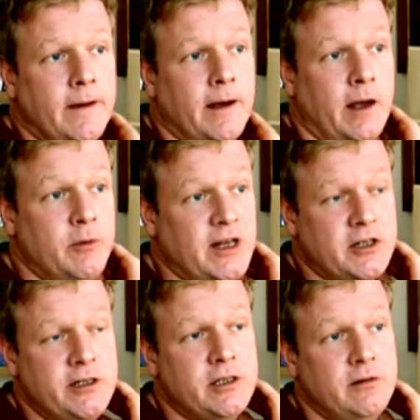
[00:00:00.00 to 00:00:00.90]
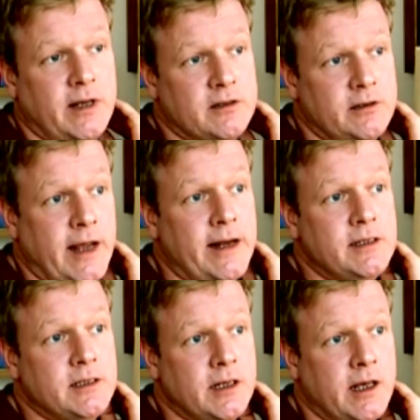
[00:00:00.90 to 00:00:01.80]
It was actually in
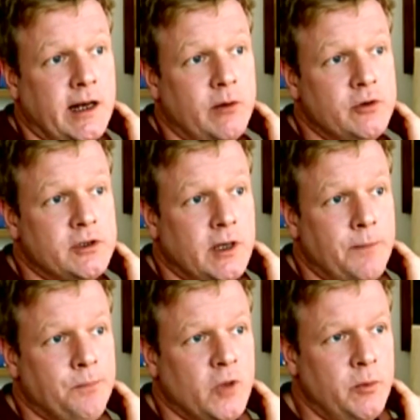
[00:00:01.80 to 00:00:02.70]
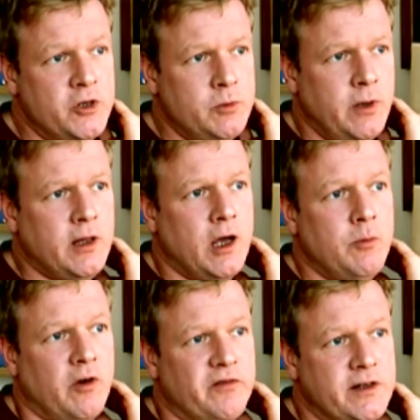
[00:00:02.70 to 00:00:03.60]
2008, and it was commissioned by the
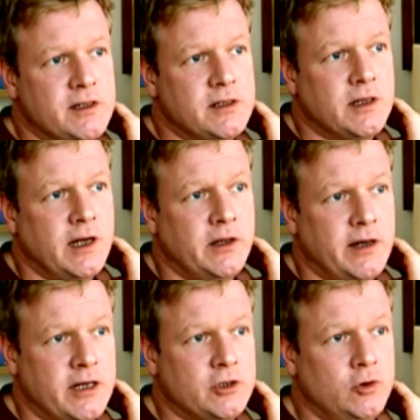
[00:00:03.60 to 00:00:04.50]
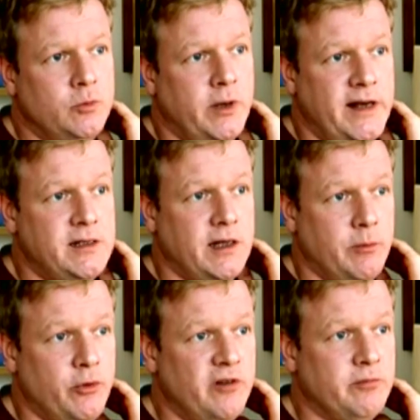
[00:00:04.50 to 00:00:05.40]
Home Office and the National Policing
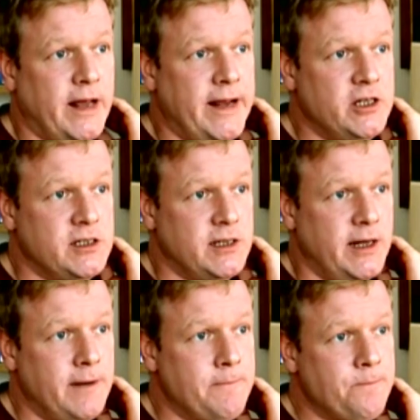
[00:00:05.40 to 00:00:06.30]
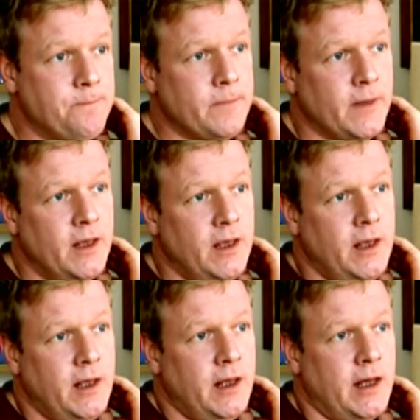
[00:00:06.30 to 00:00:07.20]
Improvement Agency.
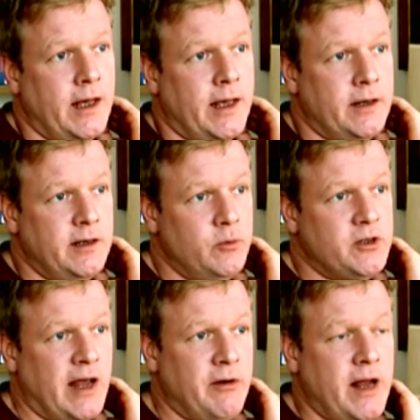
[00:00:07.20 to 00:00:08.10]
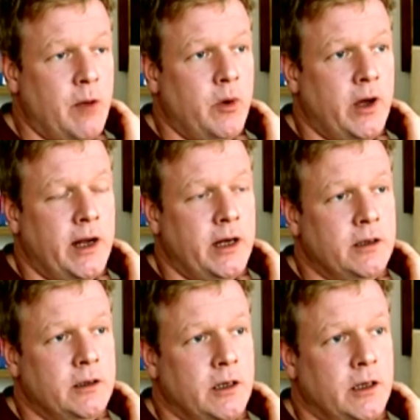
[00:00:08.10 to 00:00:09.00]
And it was carried out by
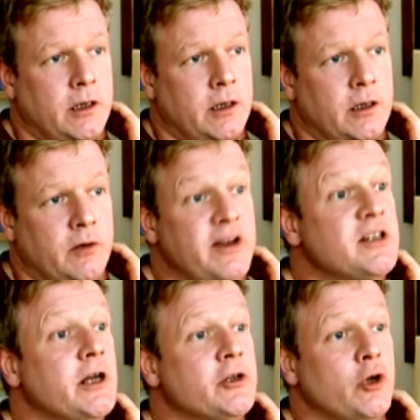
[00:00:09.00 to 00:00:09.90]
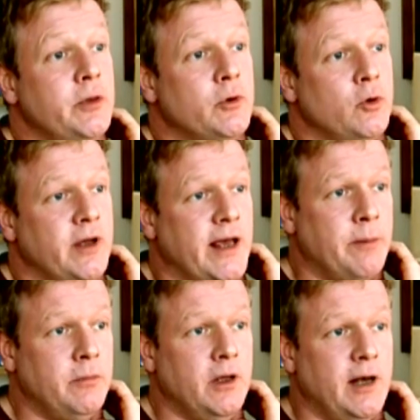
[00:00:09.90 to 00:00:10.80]
a research group called the
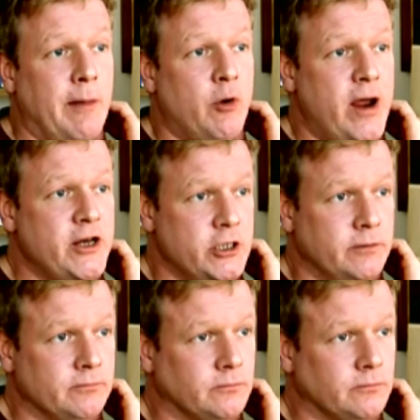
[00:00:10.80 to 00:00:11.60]
Campbell Collaboration.